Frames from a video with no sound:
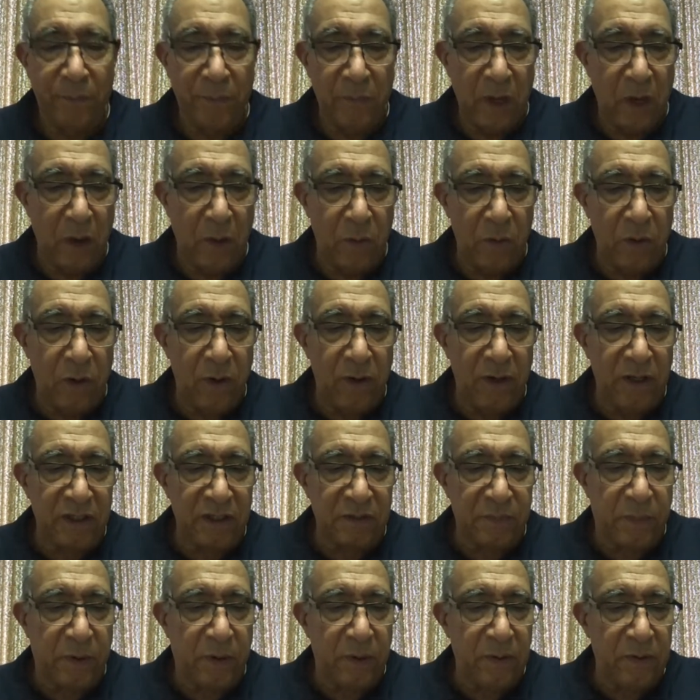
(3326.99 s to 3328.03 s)
No, we don't
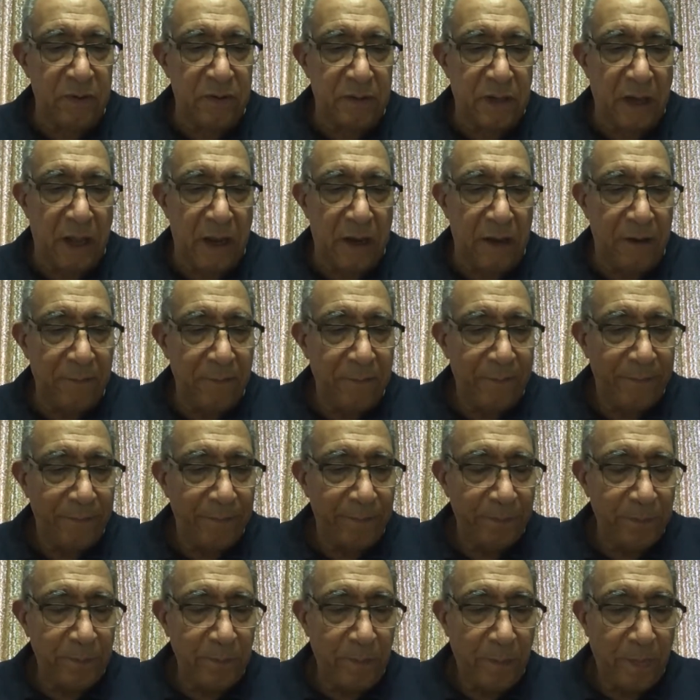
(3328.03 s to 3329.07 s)
experience that.
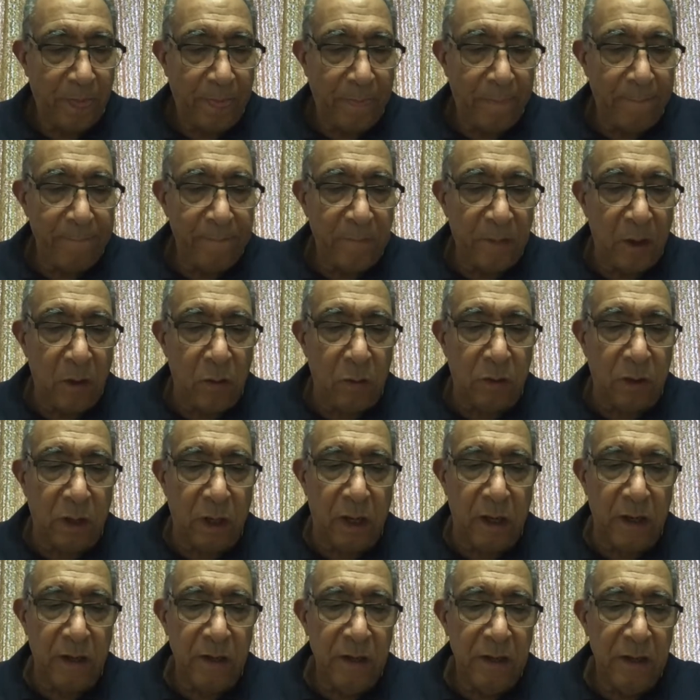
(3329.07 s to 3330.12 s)
Okay.